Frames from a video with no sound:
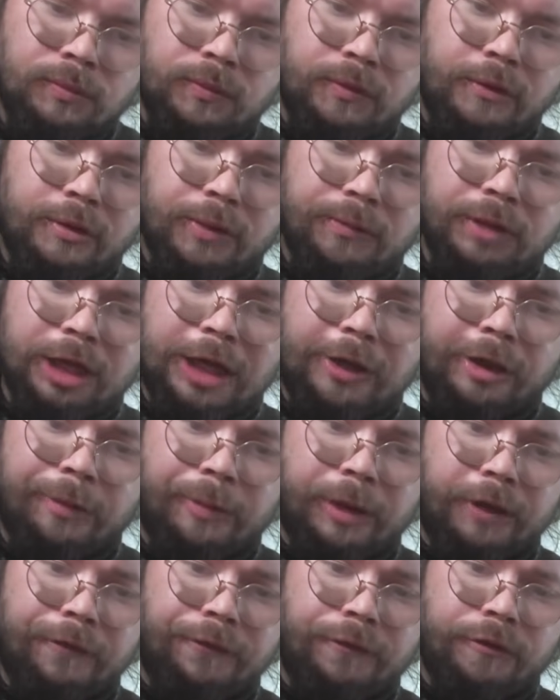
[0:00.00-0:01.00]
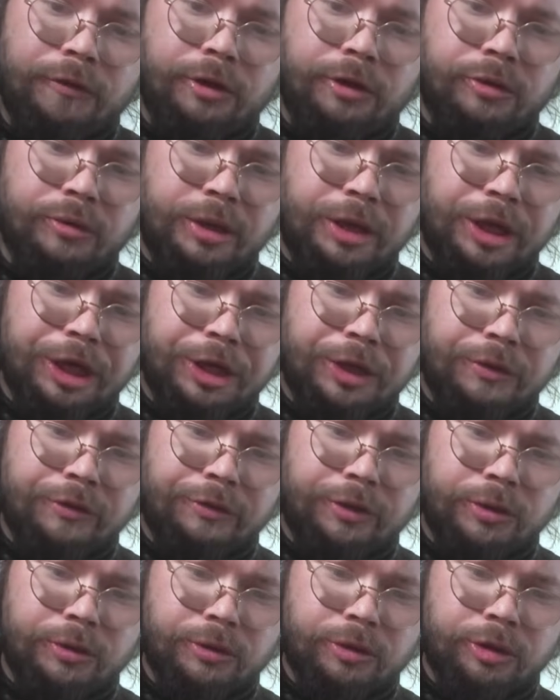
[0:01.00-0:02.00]
And sometimes my food
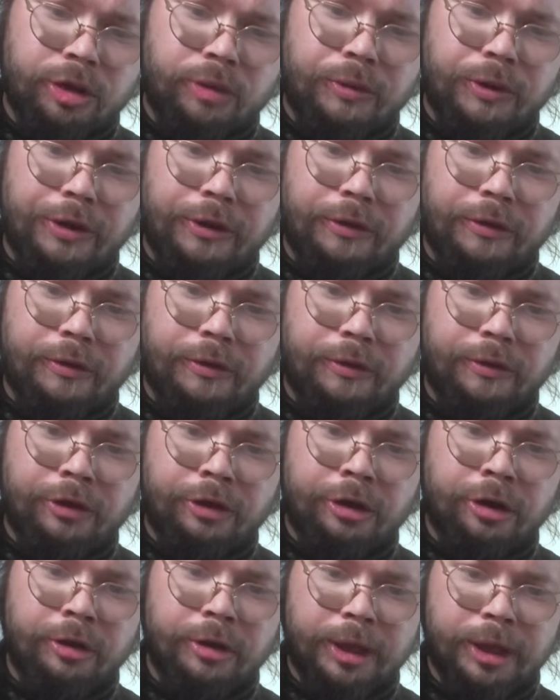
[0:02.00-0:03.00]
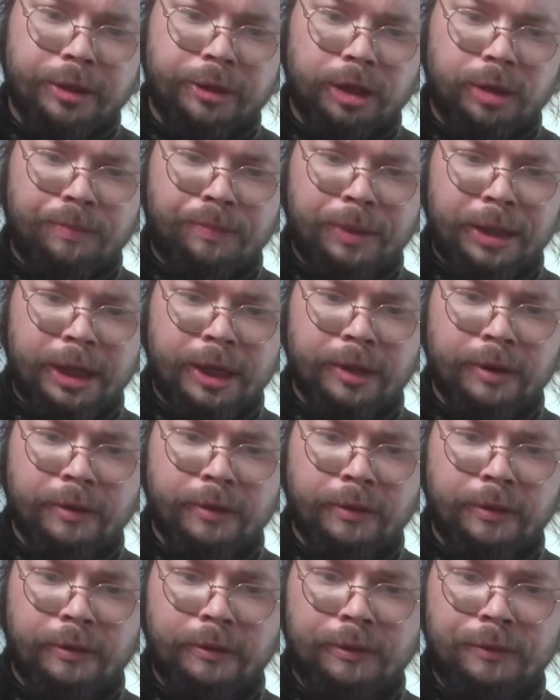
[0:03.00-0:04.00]
creations don't always turn out the
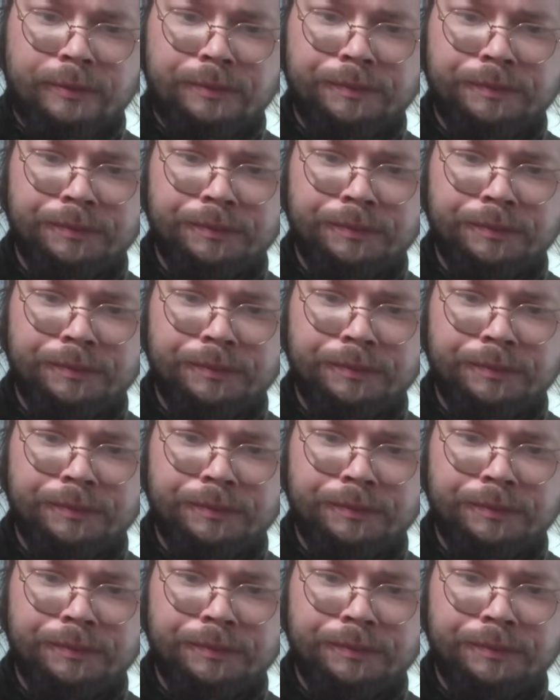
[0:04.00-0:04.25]
best.